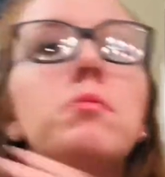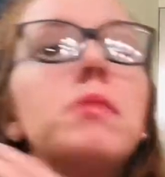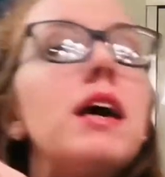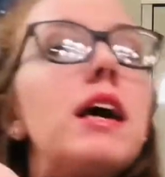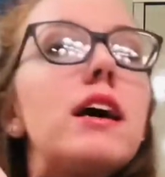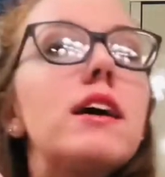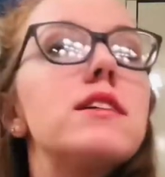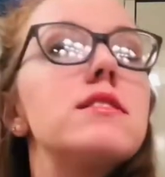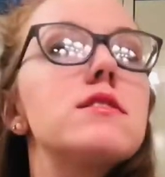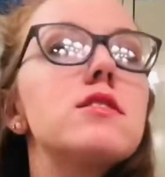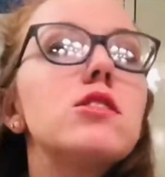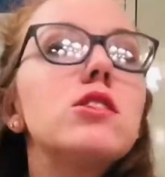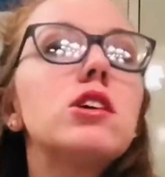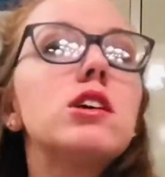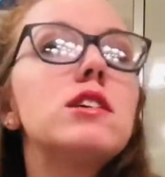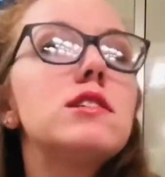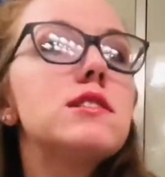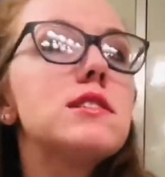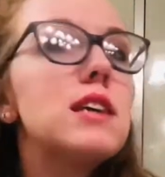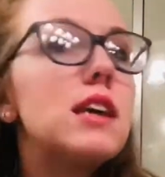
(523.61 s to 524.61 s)
because you're
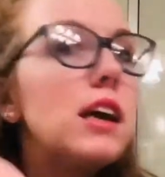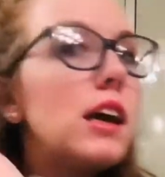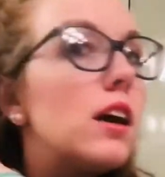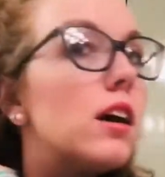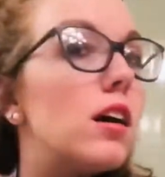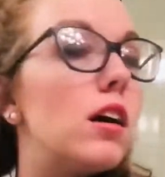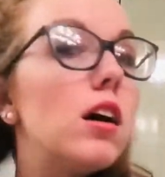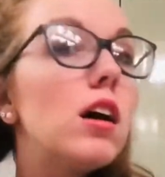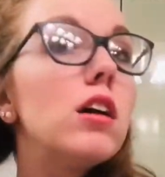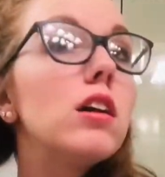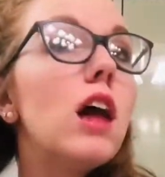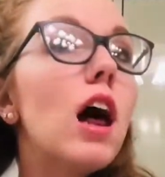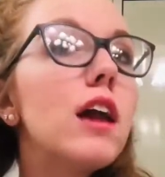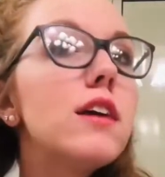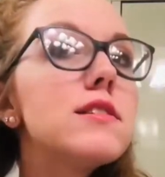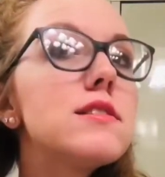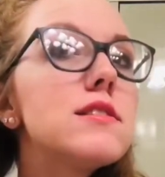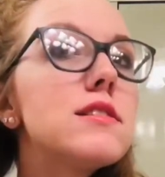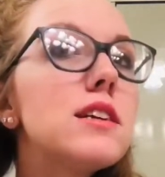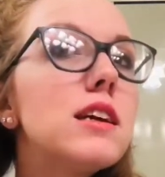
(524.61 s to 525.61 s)
gonna see a lot
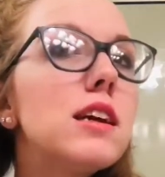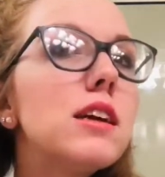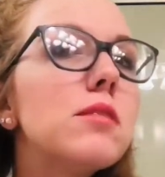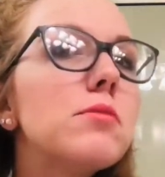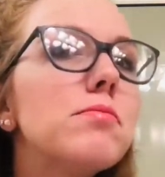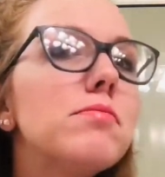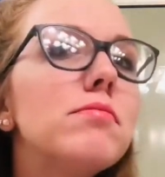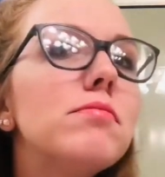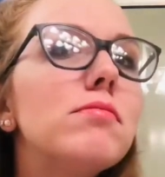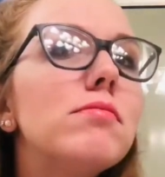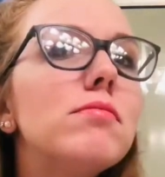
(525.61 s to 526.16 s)
of steam